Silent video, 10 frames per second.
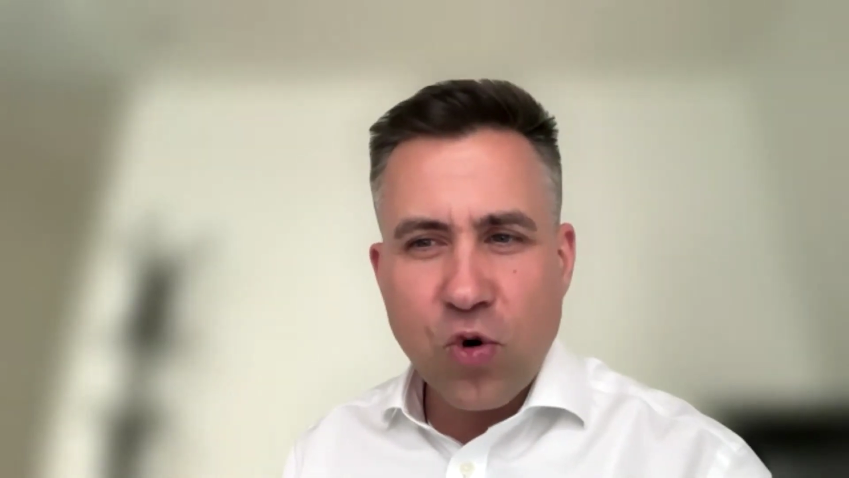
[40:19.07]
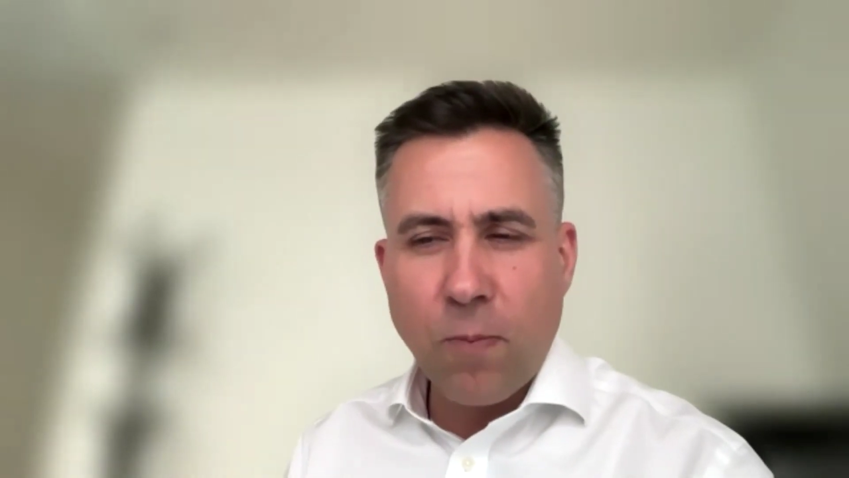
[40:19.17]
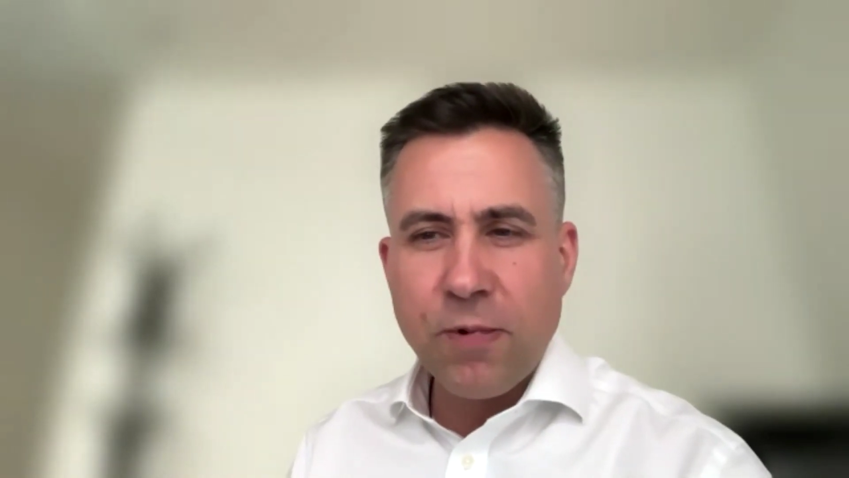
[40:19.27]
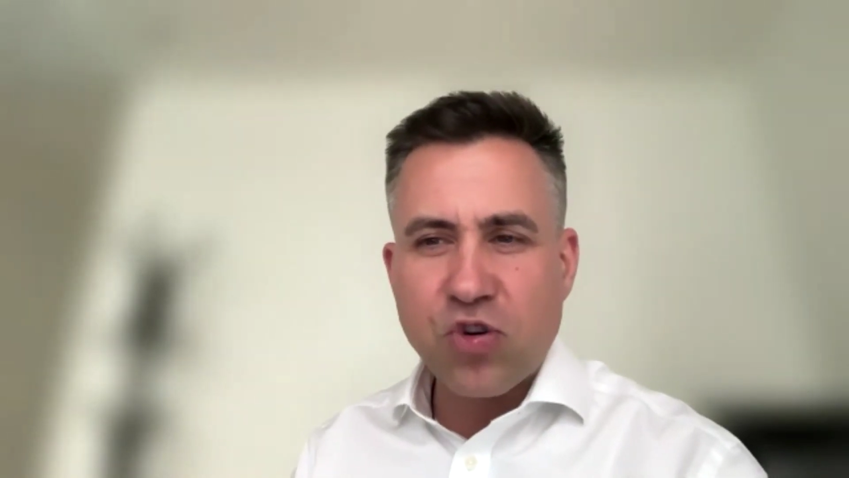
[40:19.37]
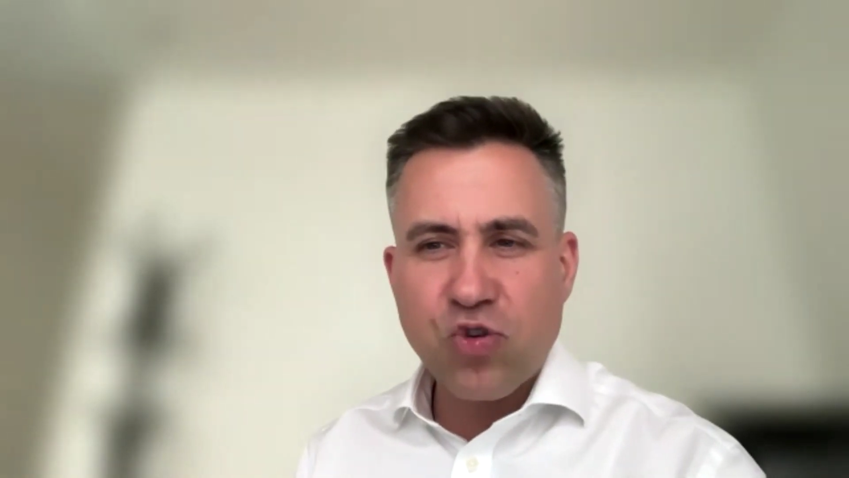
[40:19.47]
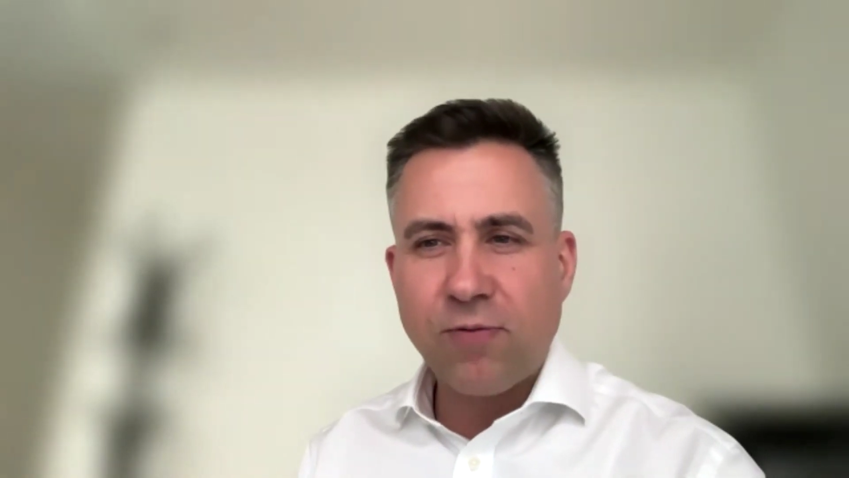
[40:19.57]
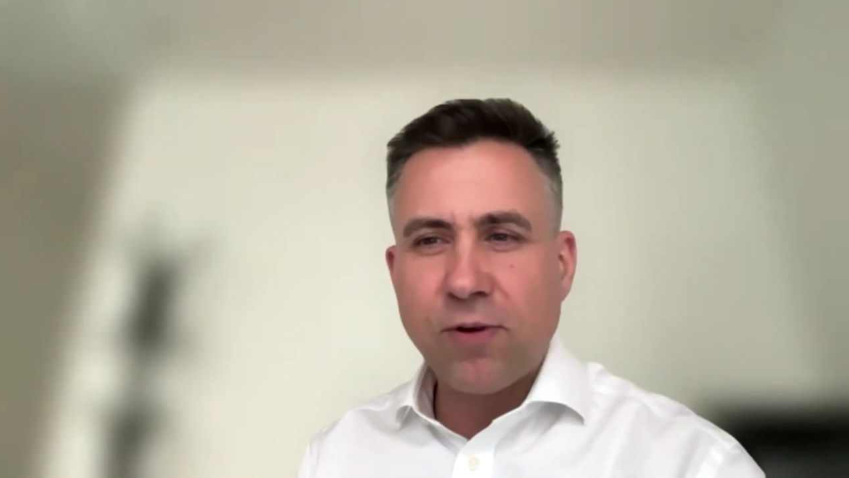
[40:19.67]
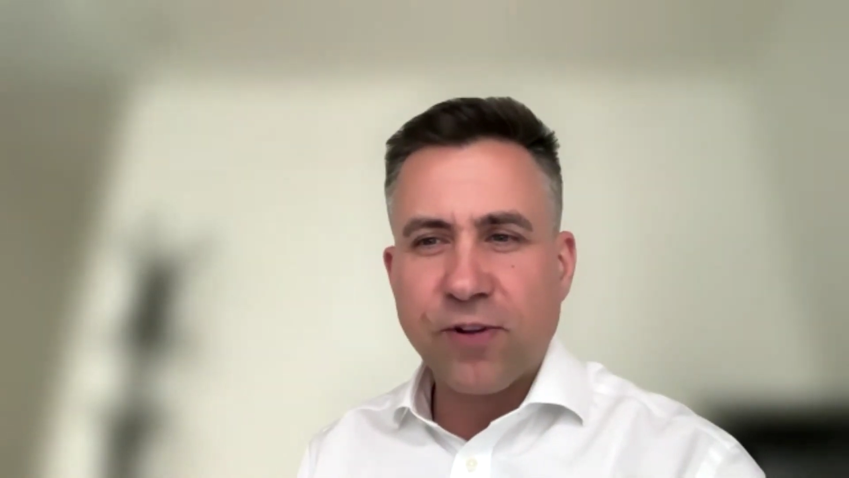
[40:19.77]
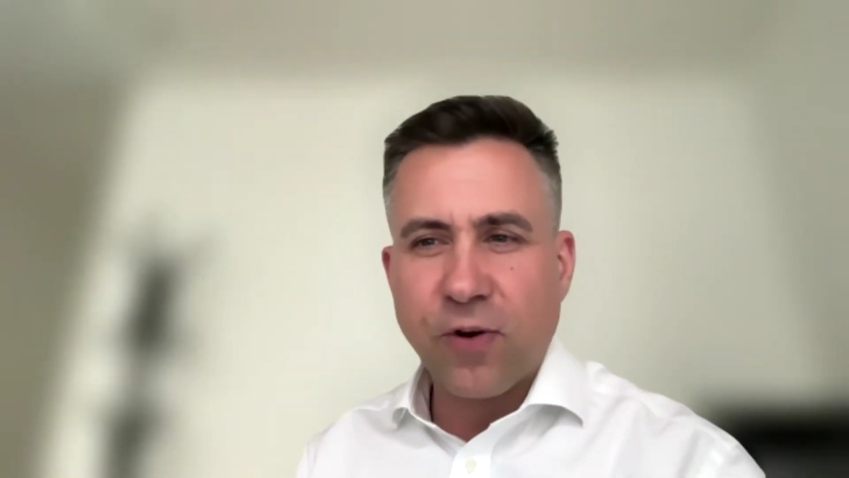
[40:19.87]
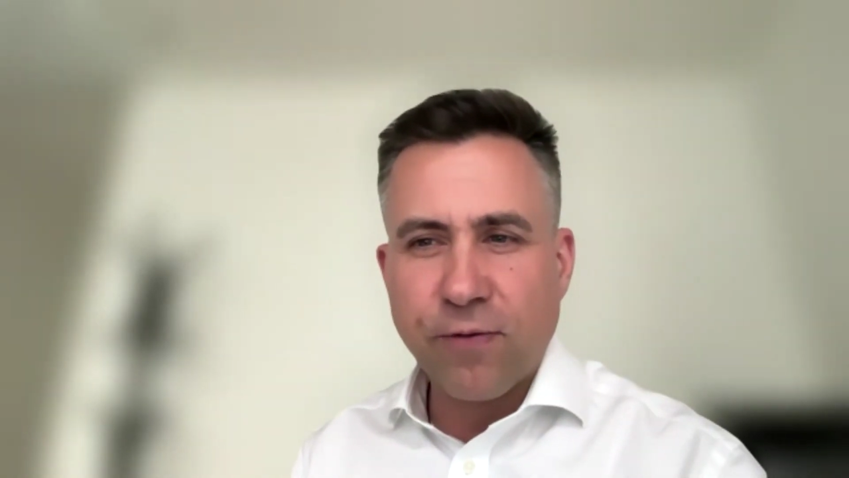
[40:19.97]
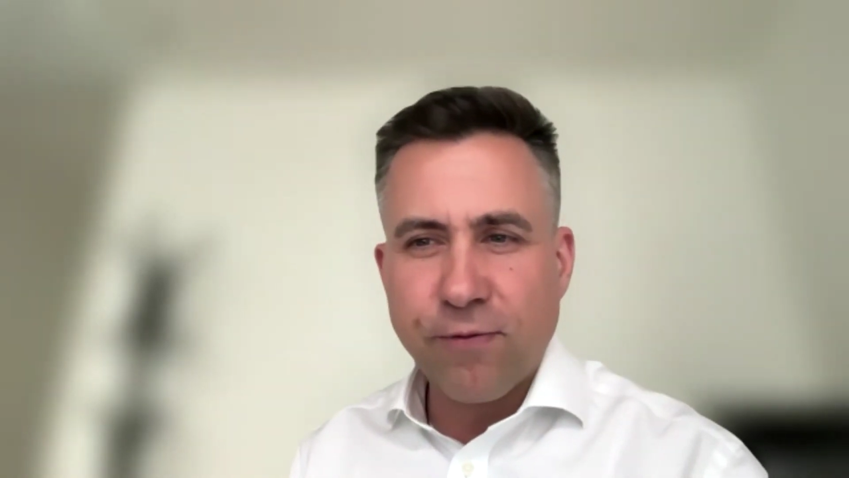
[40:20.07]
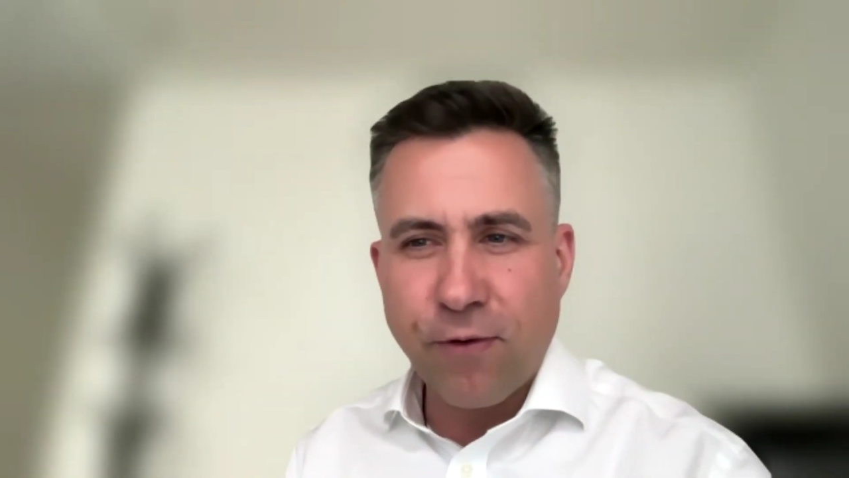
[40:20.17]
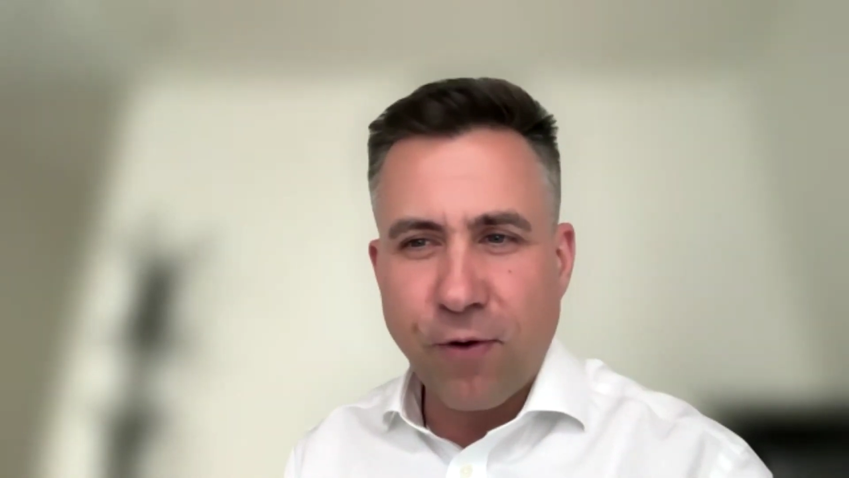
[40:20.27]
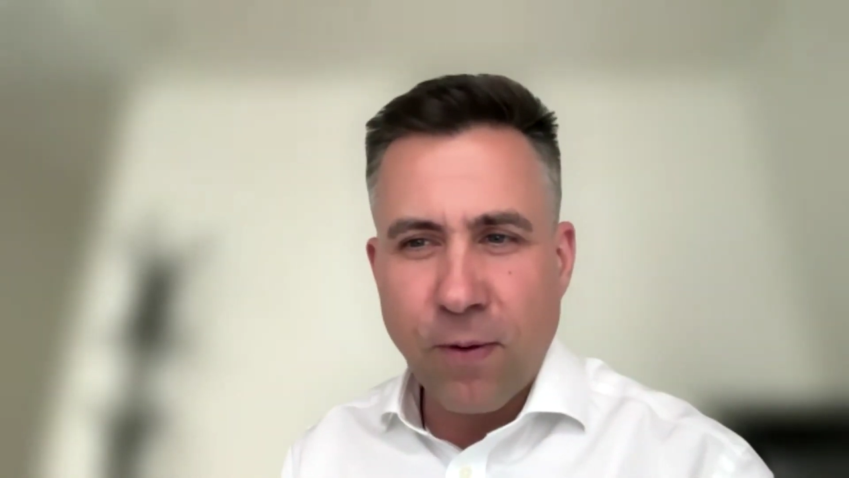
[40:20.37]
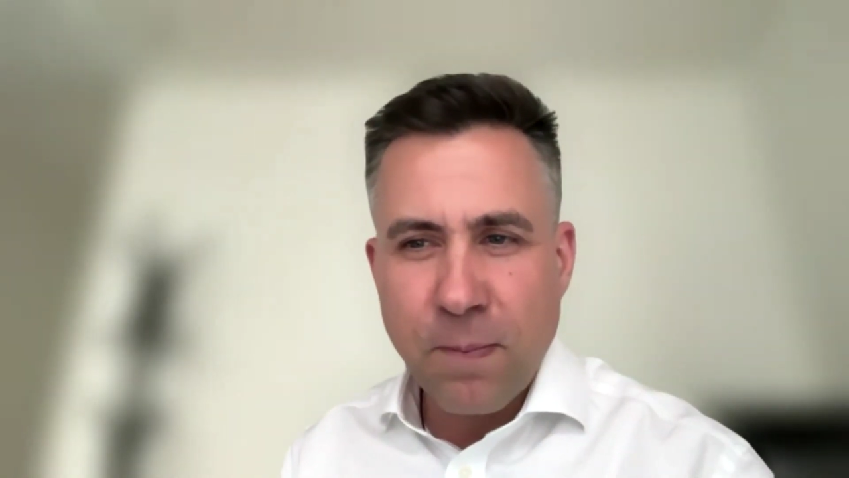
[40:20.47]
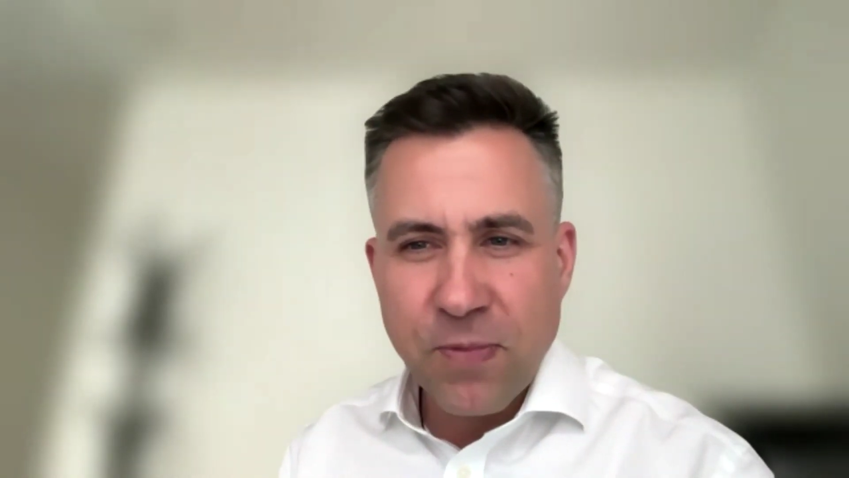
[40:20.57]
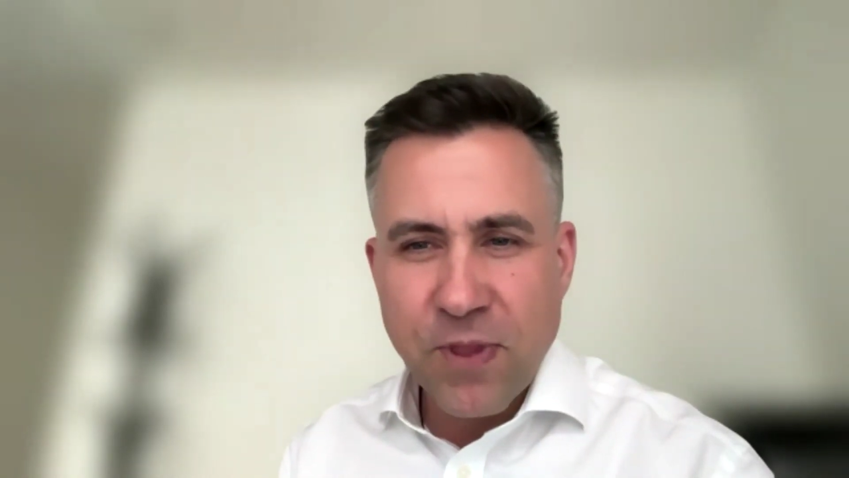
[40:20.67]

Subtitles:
common travel zone for